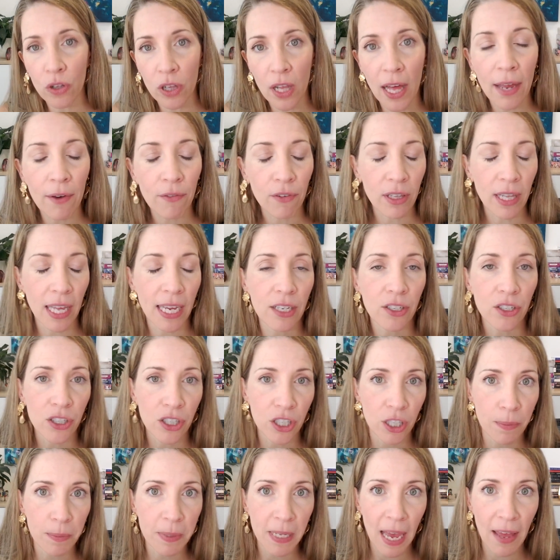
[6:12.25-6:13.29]
client
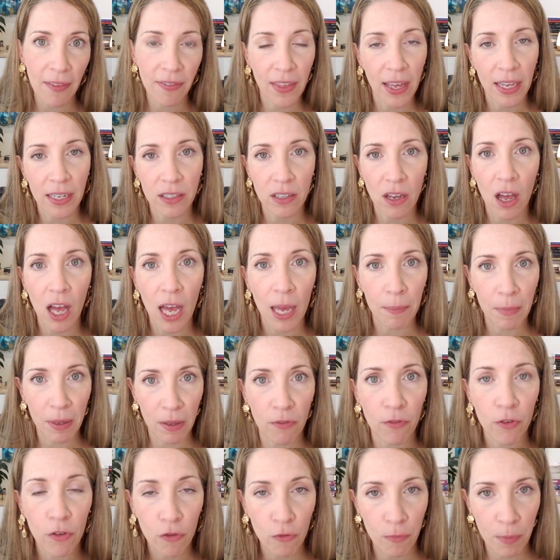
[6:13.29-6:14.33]
relationships at that time
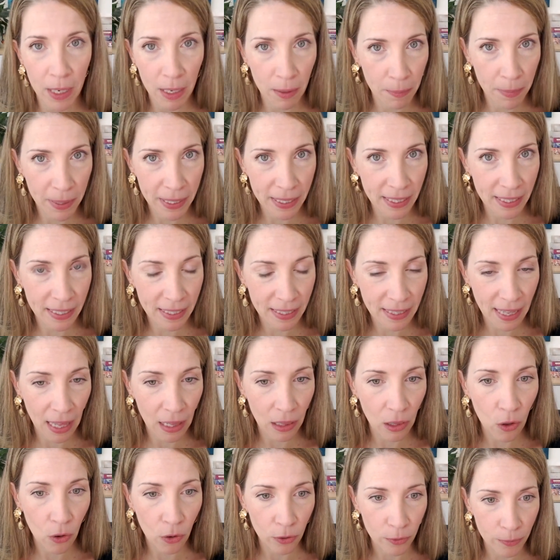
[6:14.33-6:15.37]
if you've been in business that
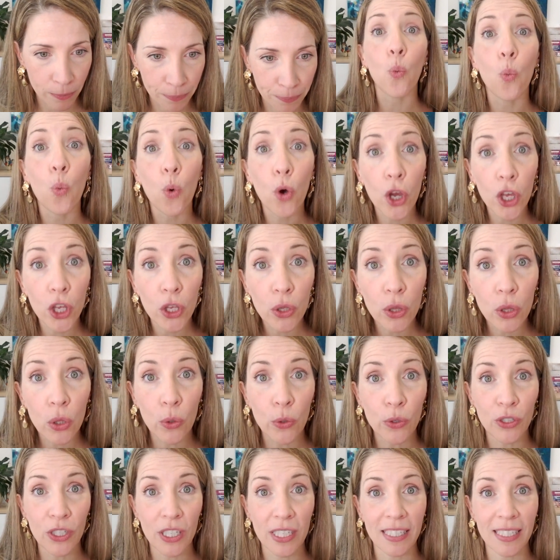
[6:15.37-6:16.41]
long. Were you
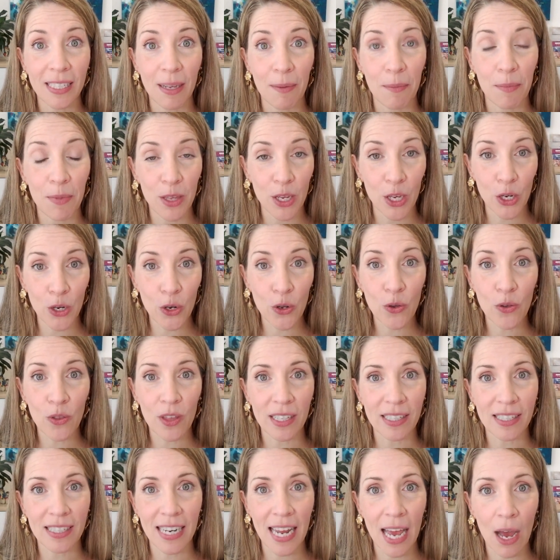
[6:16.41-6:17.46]
launching something new
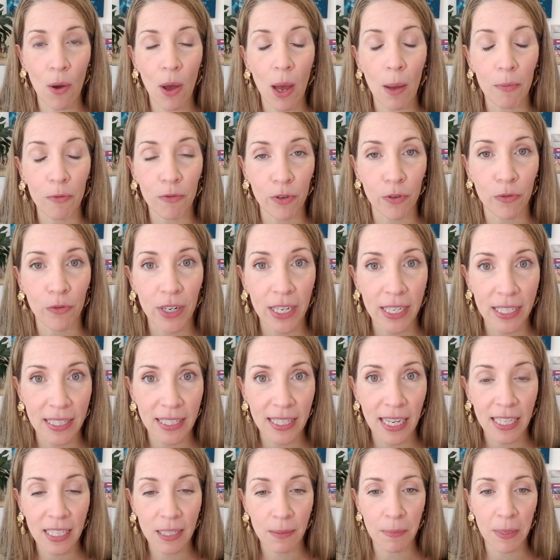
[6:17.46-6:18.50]
that's now up for
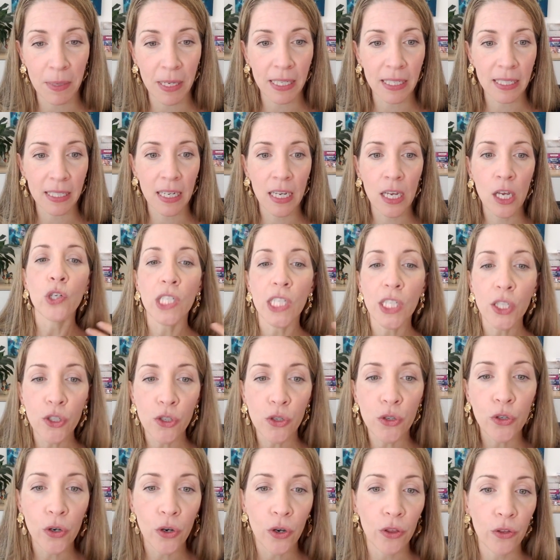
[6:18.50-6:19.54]
reassessment? Did
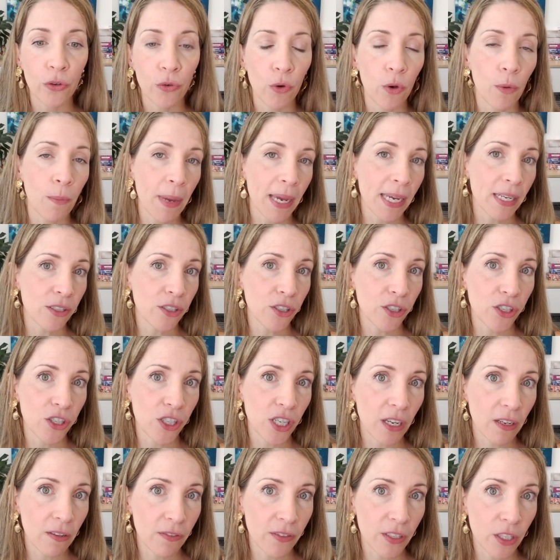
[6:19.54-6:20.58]
you go through a major
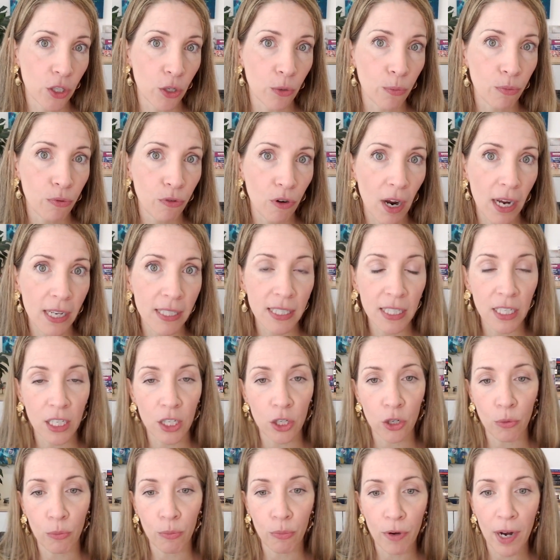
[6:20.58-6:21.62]
shift in your pricing, in
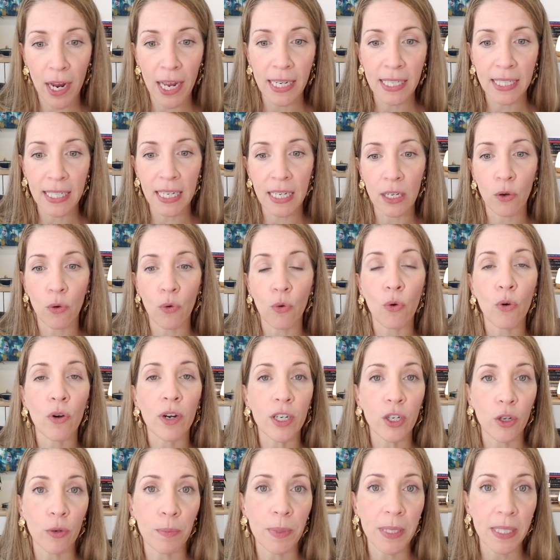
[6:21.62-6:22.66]
your branding, or
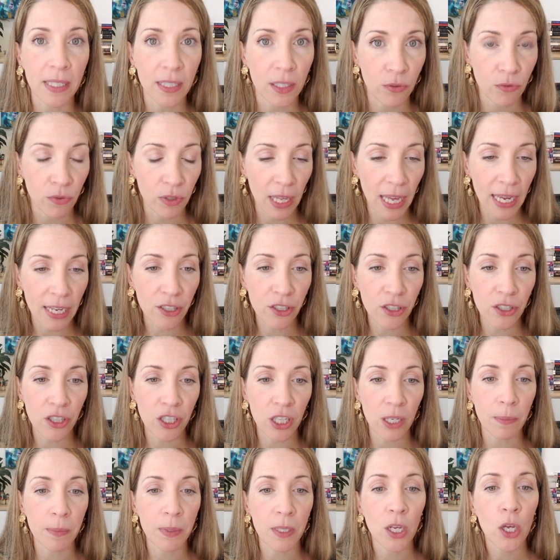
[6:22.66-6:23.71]
in your business
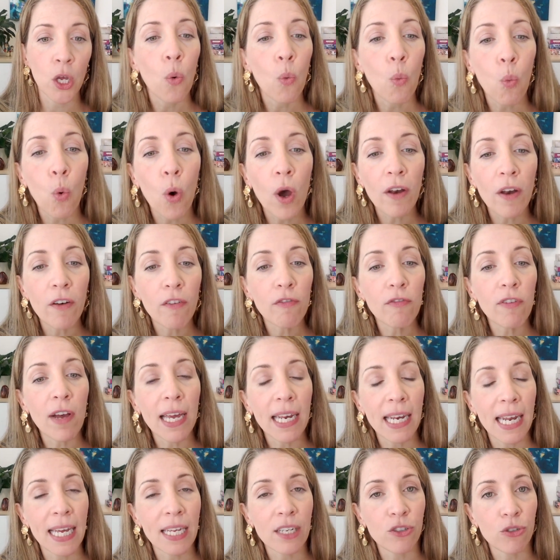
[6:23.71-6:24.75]
relationships? What
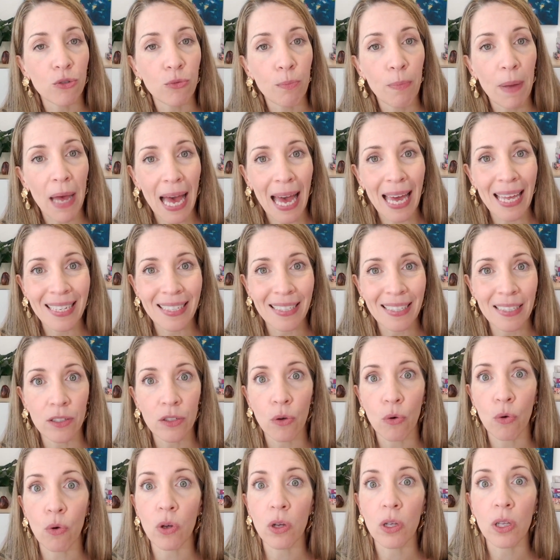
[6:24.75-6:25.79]
financial patterns
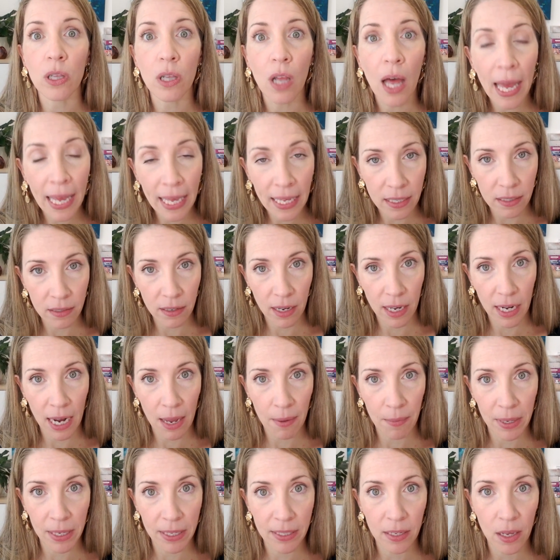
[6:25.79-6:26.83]
or client
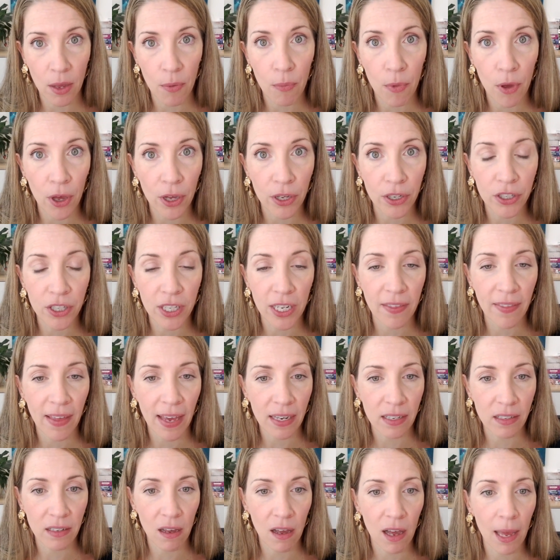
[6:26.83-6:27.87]
dynamics emerged in that
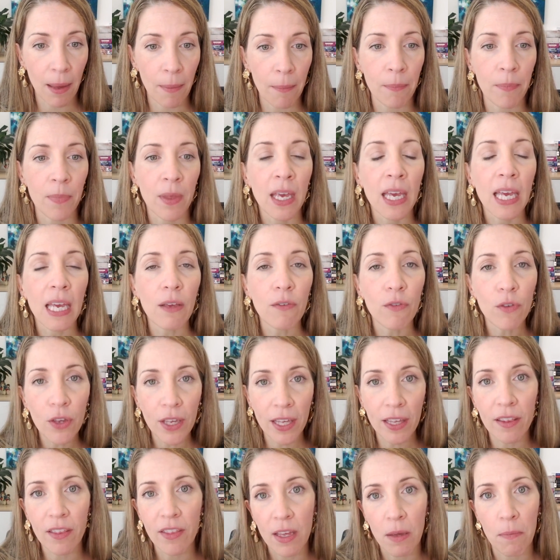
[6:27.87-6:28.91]
time? If you
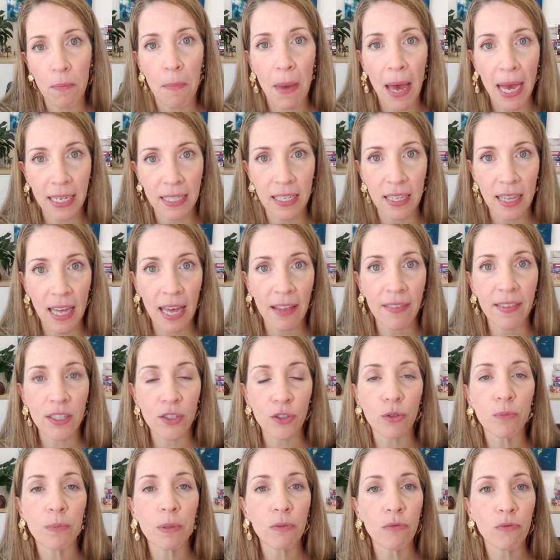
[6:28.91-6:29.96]
can think back to that, this
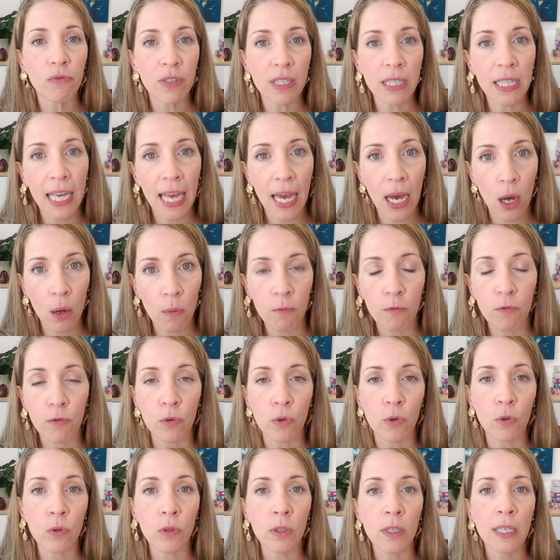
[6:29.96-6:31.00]
could be really
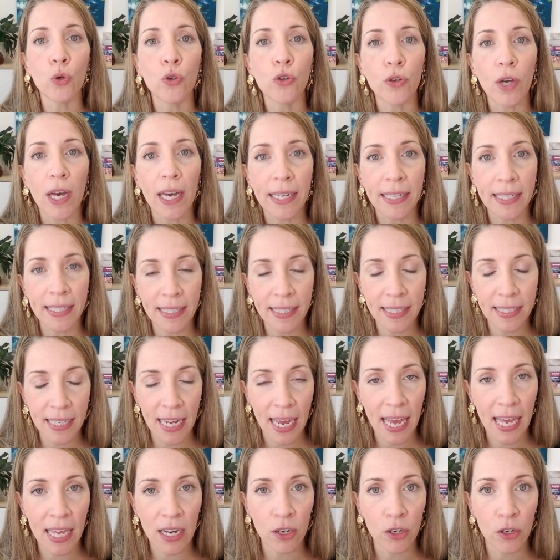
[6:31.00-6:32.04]
helpful for you to
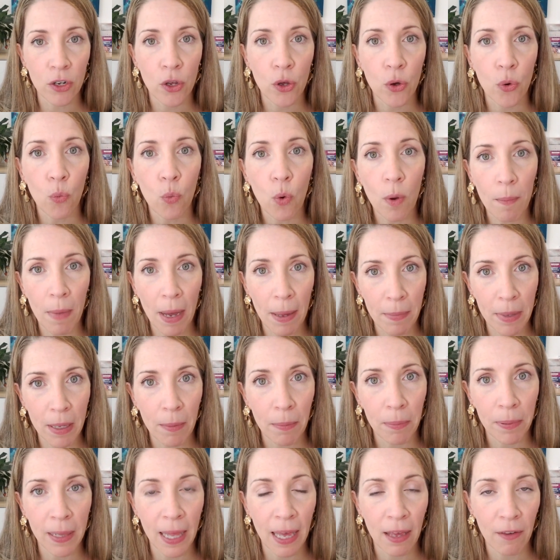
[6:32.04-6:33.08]
understand what might be
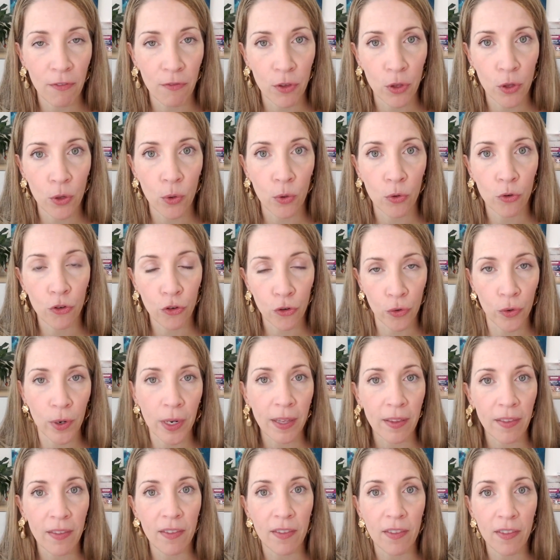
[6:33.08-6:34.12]
at play for you
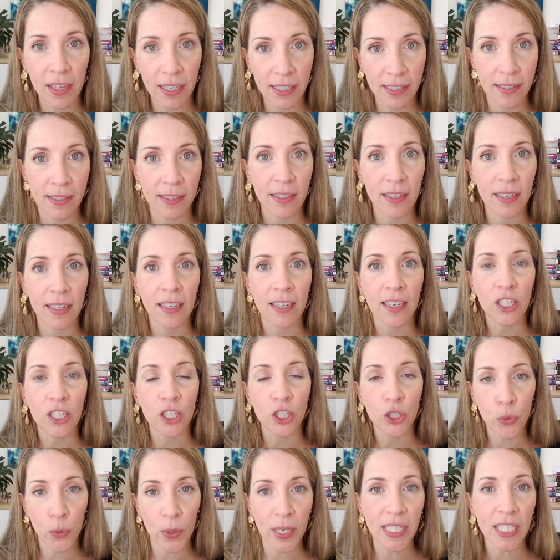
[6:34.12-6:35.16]
during this
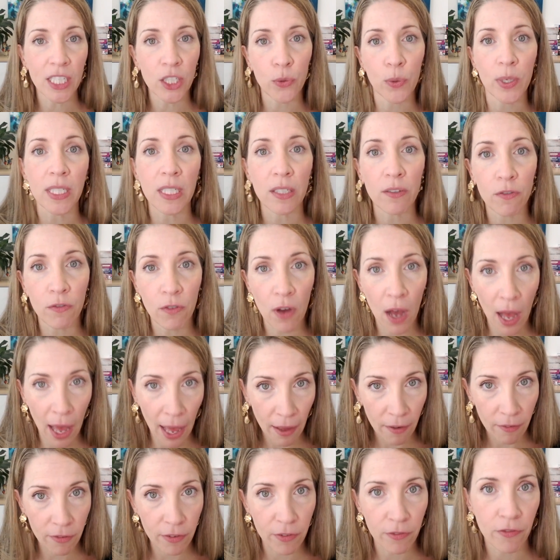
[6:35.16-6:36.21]

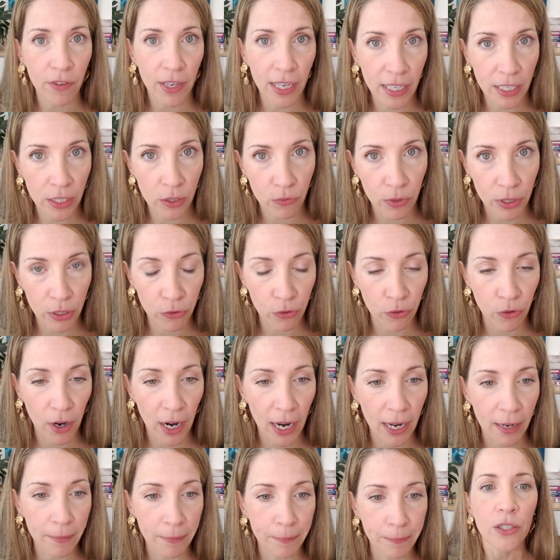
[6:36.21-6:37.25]
2025 Venus
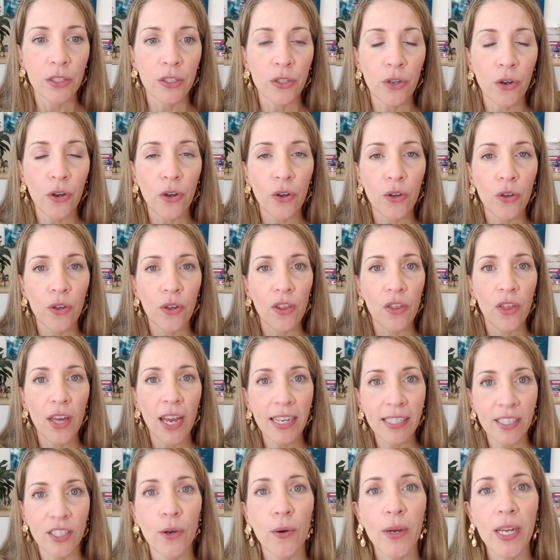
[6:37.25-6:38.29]
retrograde. So
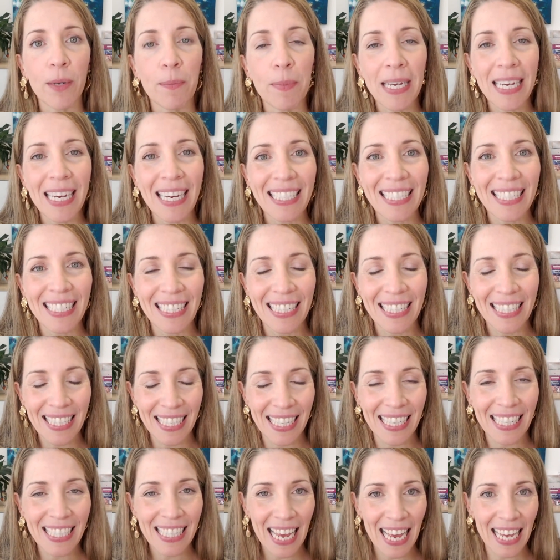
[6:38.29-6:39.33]
there's going to be a
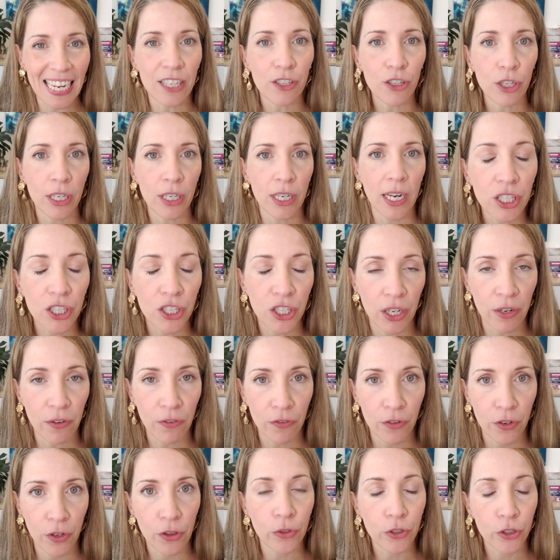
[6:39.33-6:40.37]
distinct energy
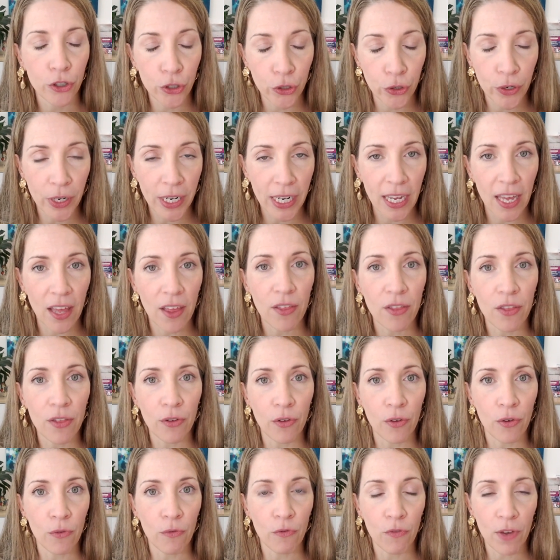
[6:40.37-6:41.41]
shift during
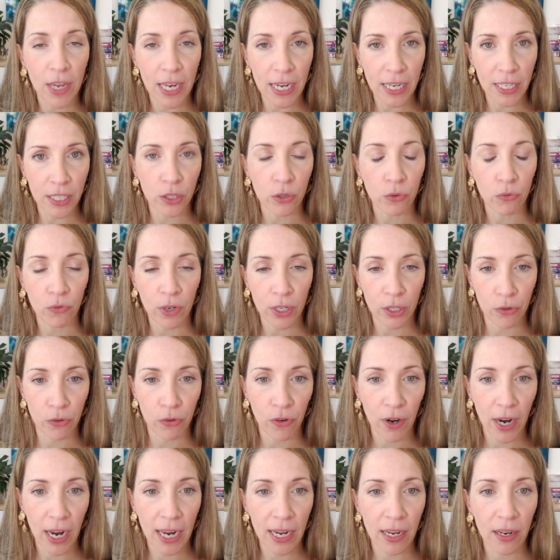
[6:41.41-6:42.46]
the Venus
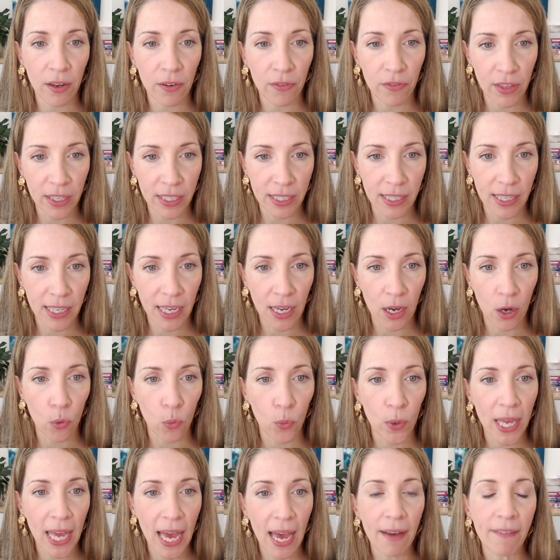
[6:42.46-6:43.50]
retrograde of this year.
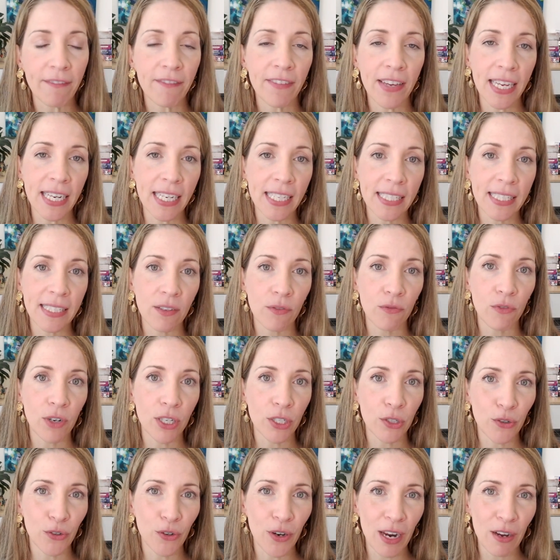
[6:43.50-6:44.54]
We have Venus
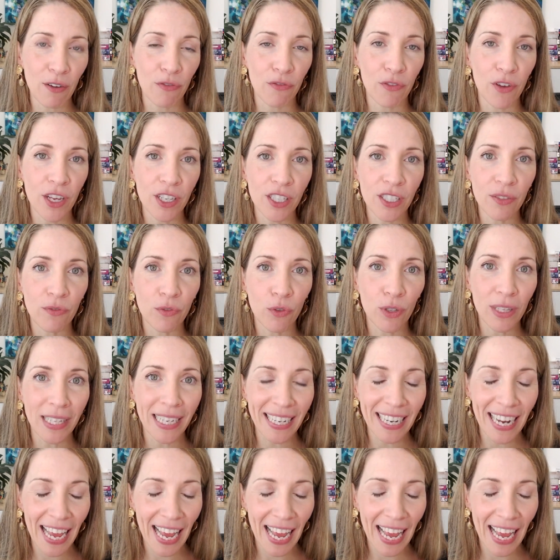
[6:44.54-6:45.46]
retrograde, first of all, in